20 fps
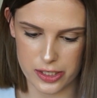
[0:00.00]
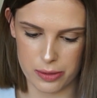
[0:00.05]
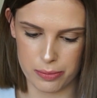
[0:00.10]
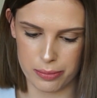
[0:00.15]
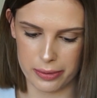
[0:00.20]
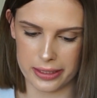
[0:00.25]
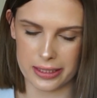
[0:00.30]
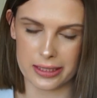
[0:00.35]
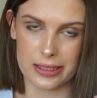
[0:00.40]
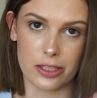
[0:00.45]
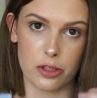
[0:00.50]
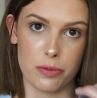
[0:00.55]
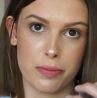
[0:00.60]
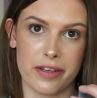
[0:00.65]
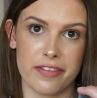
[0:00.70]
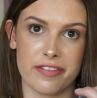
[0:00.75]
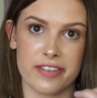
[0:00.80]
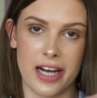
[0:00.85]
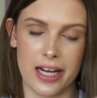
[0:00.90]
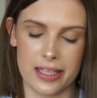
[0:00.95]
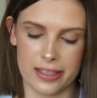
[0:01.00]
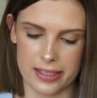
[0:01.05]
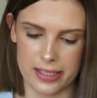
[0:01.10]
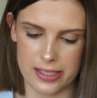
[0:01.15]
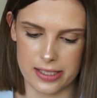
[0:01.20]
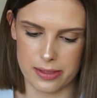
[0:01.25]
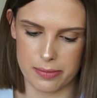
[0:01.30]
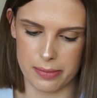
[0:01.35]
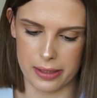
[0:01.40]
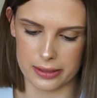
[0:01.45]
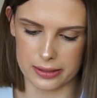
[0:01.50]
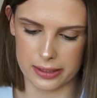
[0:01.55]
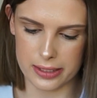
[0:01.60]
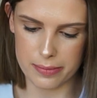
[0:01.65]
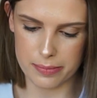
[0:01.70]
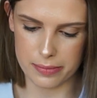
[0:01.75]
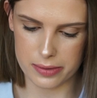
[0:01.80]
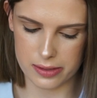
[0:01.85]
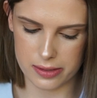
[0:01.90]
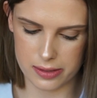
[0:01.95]
to bring a little bit of colour into my
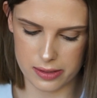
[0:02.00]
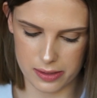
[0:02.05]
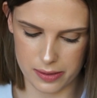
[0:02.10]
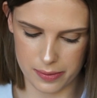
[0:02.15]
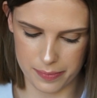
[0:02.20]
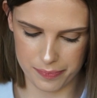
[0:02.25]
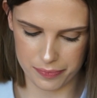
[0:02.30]
lips.